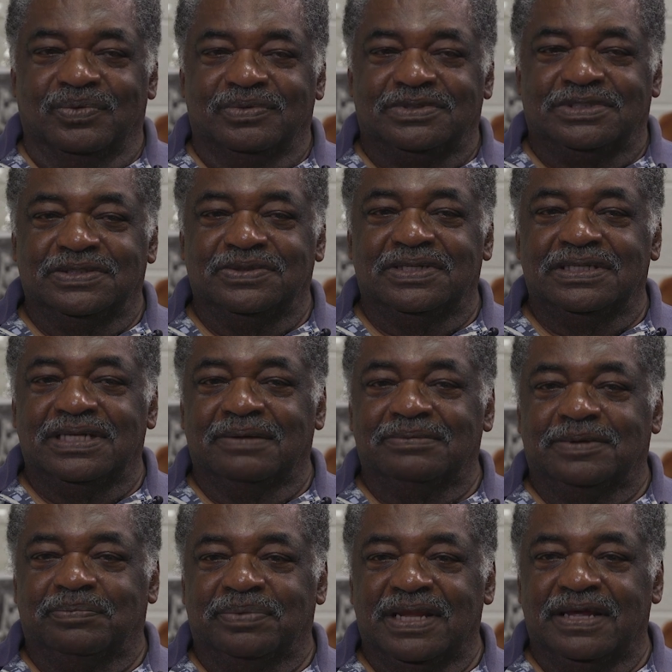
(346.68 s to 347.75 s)
suited up
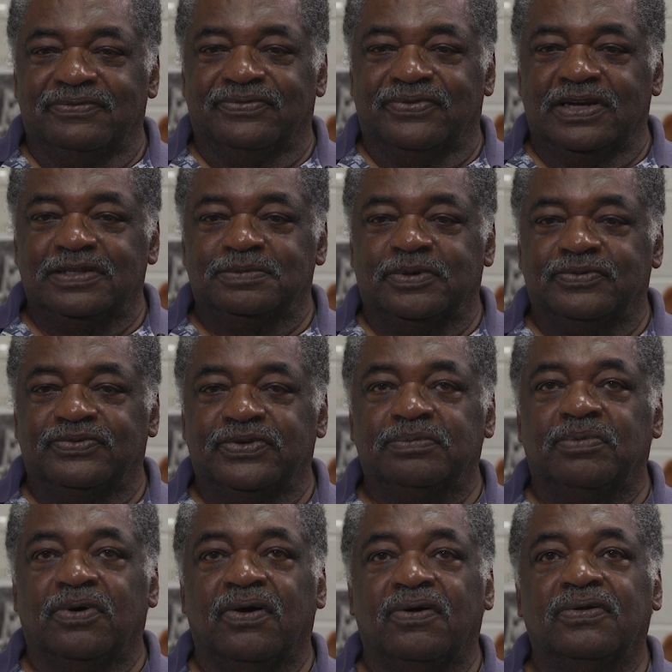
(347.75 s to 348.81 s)
to play freshman
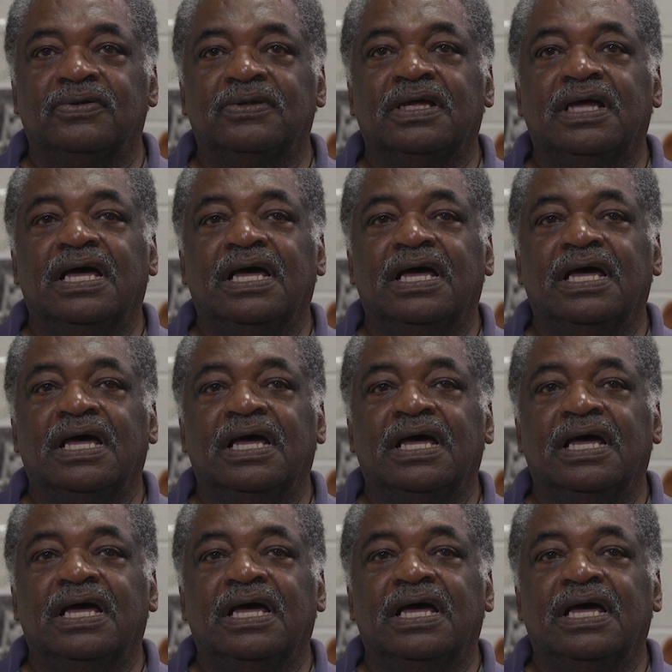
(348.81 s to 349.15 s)
football.